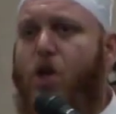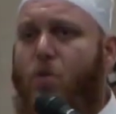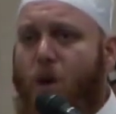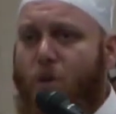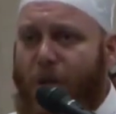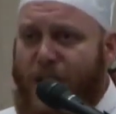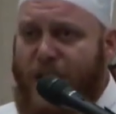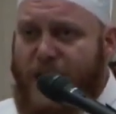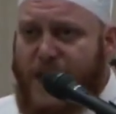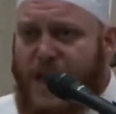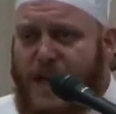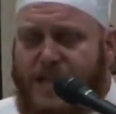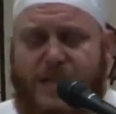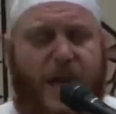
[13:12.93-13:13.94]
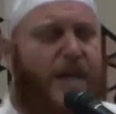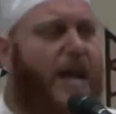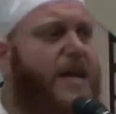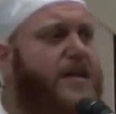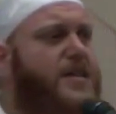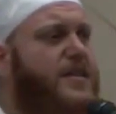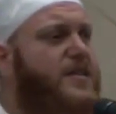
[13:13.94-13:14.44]
We want to collect
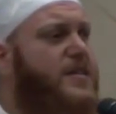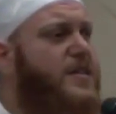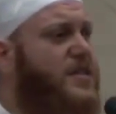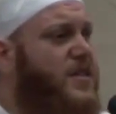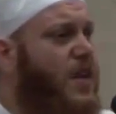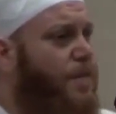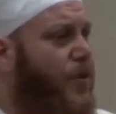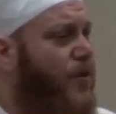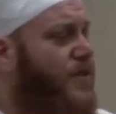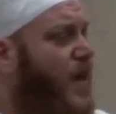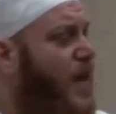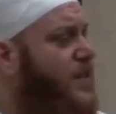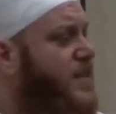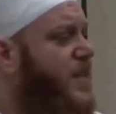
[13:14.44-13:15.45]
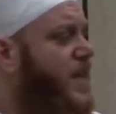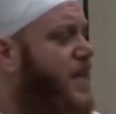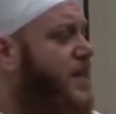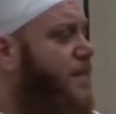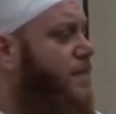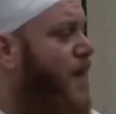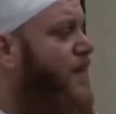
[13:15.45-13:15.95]
donations to support those
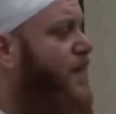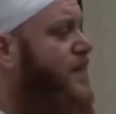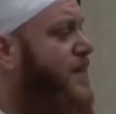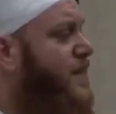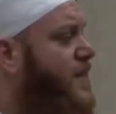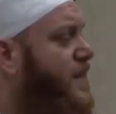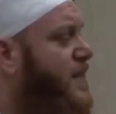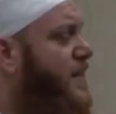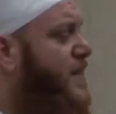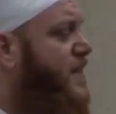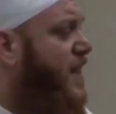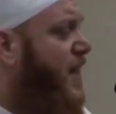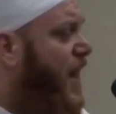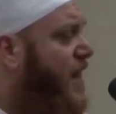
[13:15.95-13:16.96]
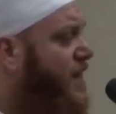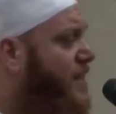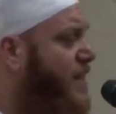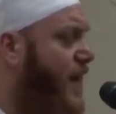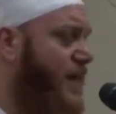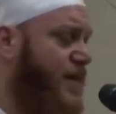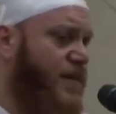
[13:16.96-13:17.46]
needy brothers and sisters in
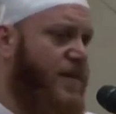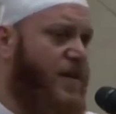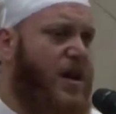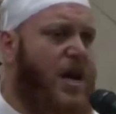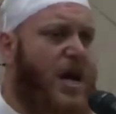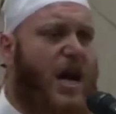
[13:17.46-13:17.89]
Gaza.